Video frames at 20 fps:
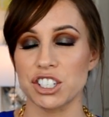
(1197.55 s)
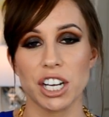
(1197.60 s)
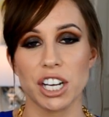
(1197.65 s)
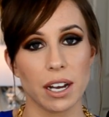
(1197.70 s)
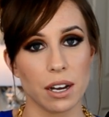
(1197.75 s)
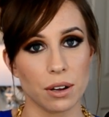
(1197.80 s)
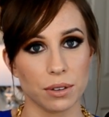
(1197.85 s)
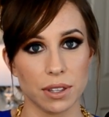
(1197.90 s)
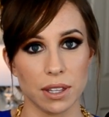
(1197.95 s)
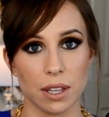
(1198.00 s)

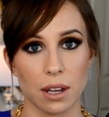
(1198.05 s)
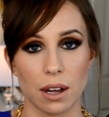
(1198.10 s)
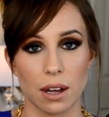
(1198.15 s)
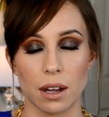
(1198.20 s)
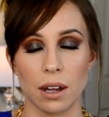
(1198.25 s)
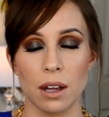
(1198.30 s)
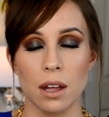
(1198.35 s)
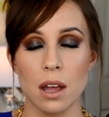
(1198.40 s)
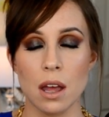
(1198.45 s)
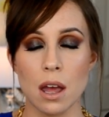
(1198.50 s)
check out
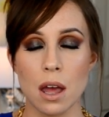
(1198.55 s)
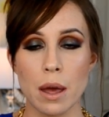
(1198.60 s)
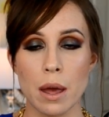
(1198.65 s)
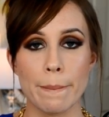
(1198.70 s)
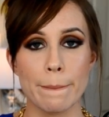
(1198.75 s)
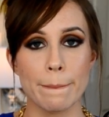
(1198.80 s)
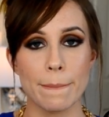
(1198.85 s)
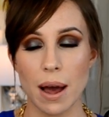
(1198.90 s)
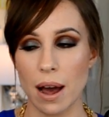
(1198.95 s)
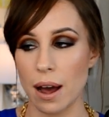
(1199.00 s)
the
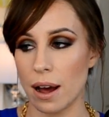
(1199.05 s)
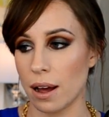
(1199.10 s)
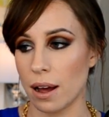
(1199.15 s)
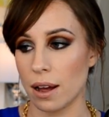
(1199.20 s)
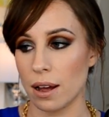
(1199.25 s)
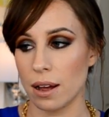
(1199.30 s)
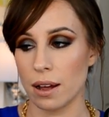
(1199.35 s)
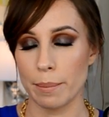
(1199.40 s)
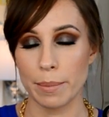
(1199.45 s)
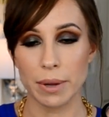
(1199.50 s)

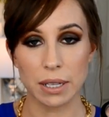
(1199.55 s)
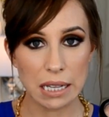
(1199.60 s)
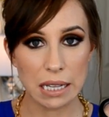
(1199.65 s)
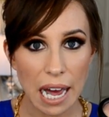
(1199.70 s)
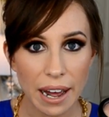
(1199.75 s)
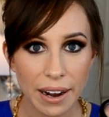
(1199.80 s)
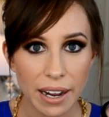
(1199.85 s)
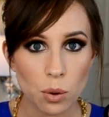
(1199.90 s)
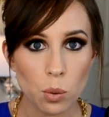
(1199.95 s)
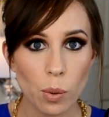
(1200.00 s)
uh,
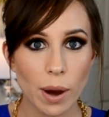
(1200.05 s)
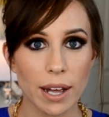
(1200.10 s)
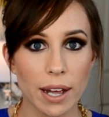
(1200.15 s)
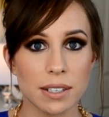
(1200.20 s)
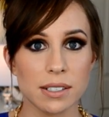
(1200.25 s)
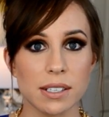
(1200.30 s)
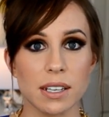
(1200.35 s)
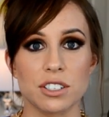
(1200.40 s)
Milani ones.